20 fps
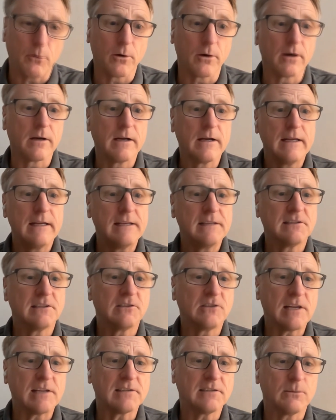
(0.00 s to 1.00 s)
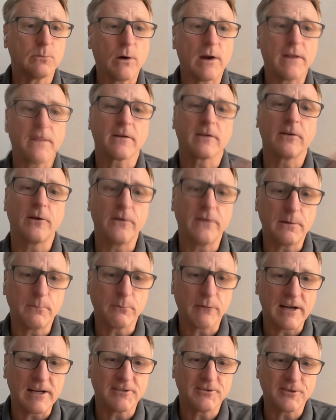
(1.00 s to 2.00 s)
Or it suggested what other clothing
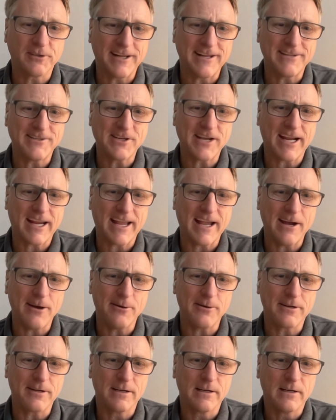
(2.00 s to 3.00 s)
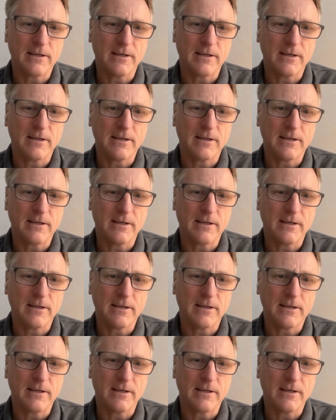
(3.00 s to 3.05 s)
brands should I check out,